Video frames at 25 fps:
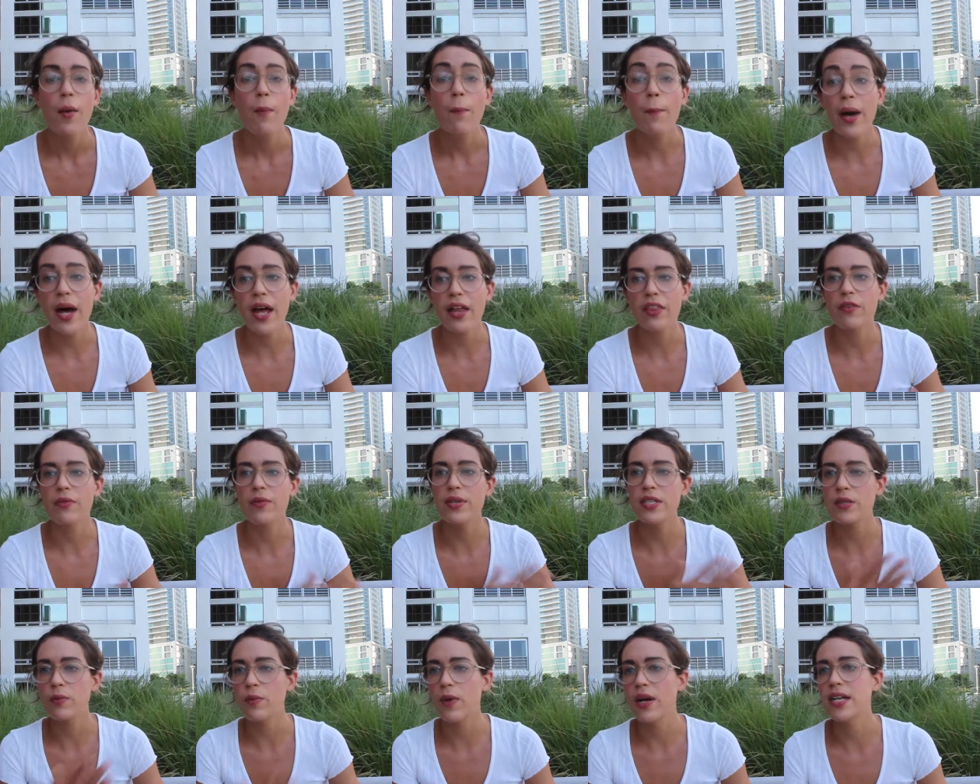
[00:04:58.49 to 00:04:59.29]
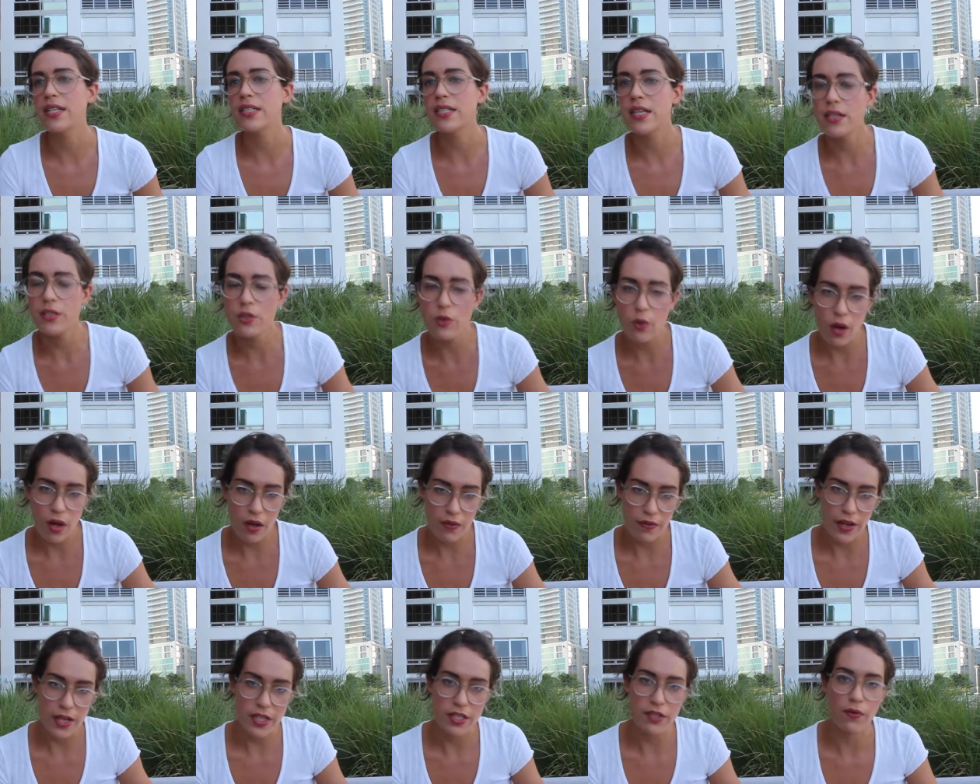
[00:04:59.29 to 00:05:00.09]
But the reason why it does
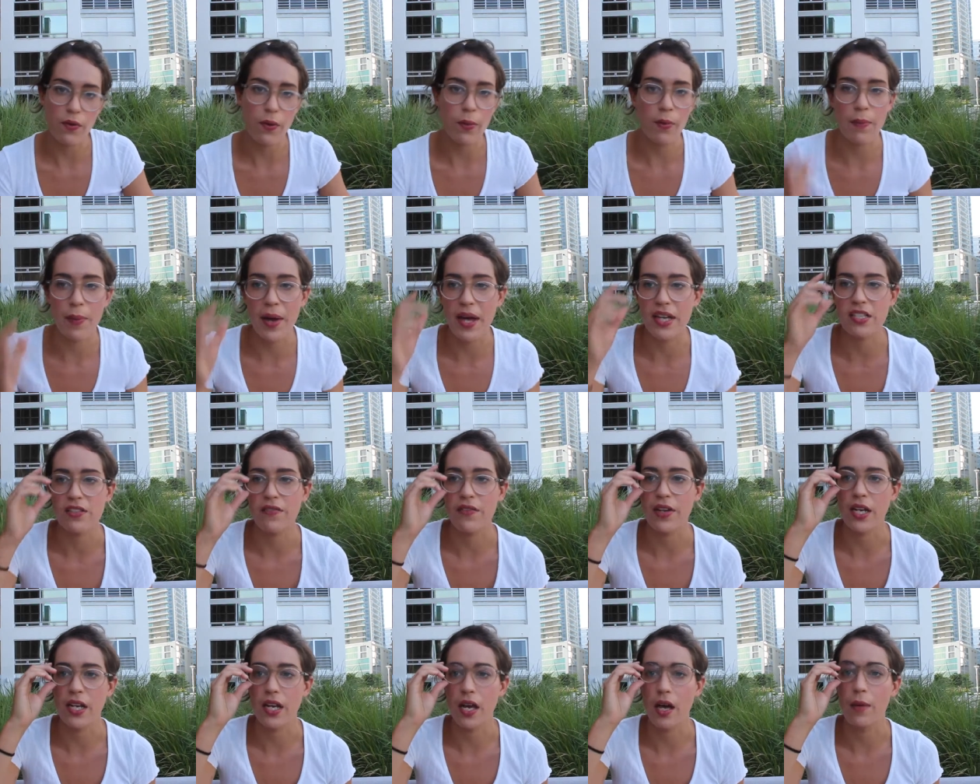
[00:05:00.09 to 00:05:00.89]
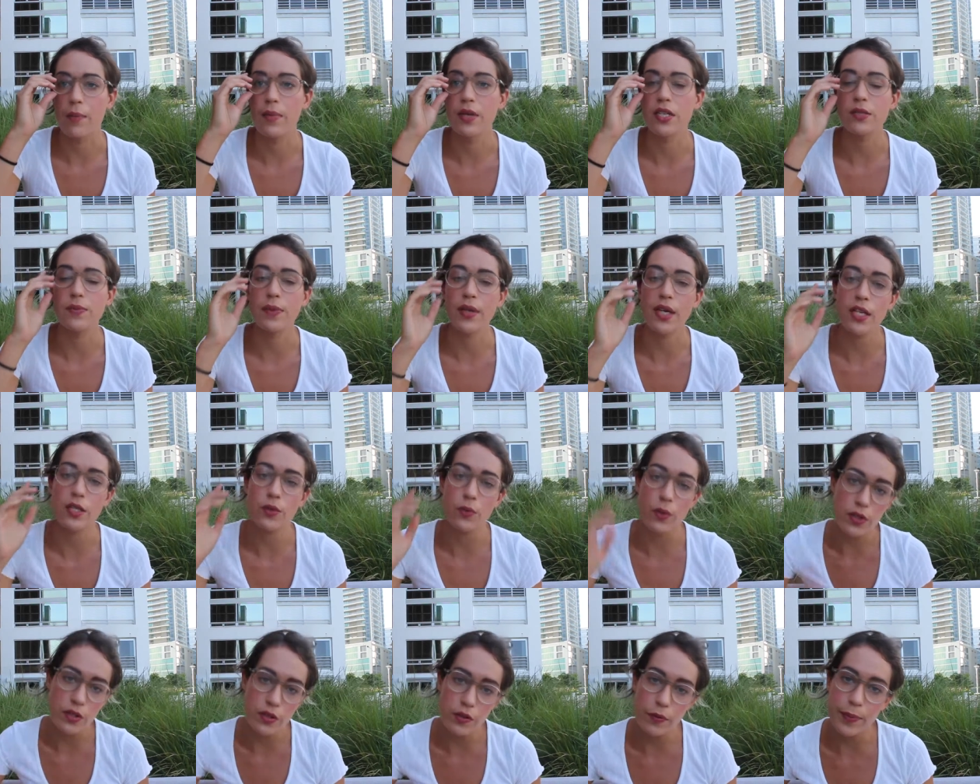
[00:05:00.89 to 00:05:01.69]
qualify as a form of passive income is because
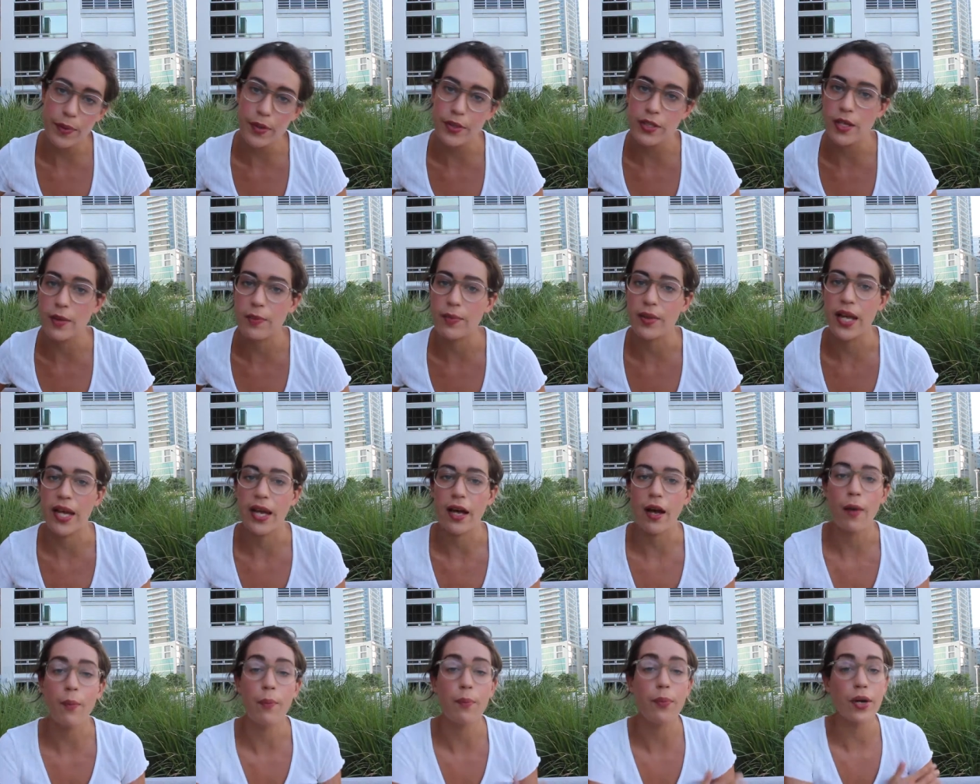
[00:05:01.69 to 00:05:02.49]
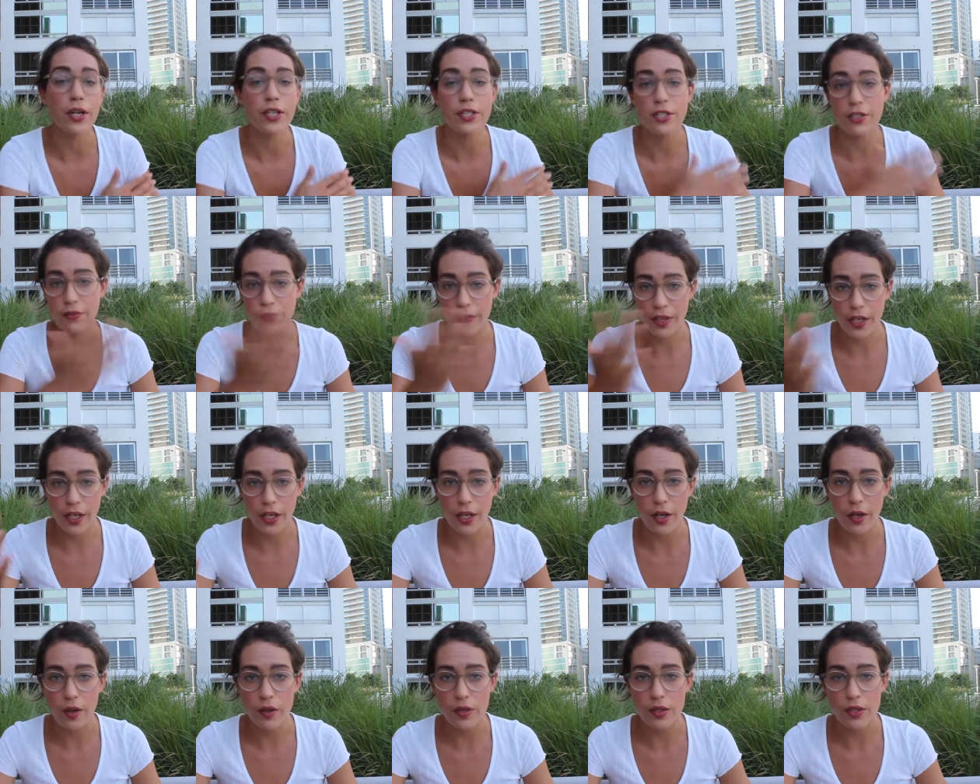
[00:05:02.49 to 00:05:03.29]
once you've built up like a bunch of
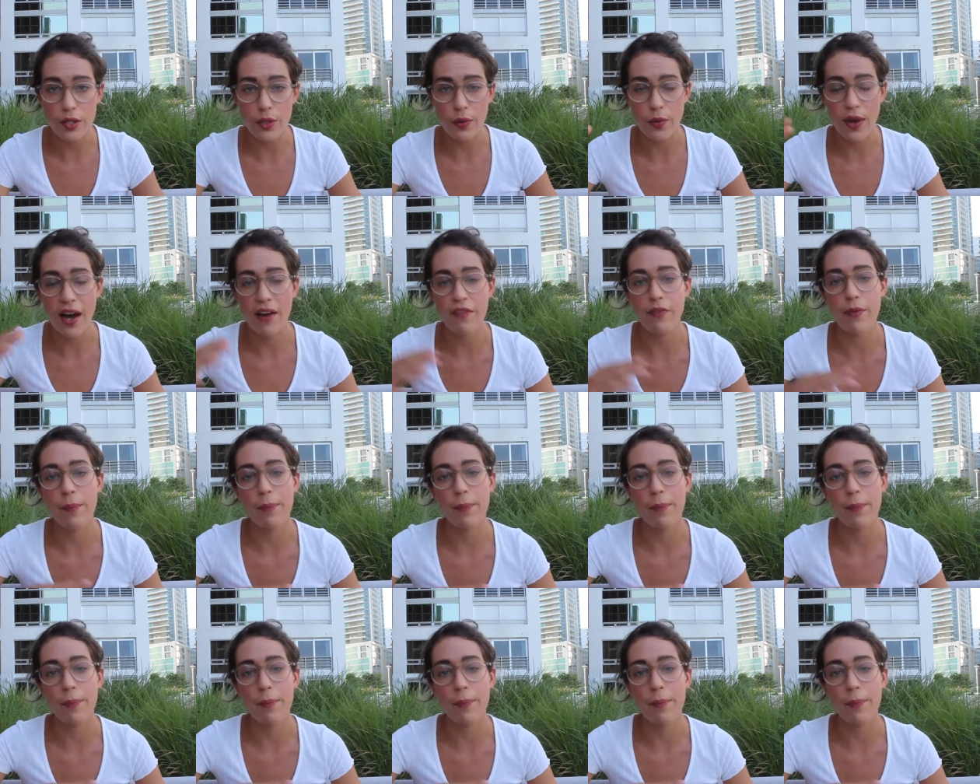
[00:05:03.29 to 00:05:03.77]
videos, you have a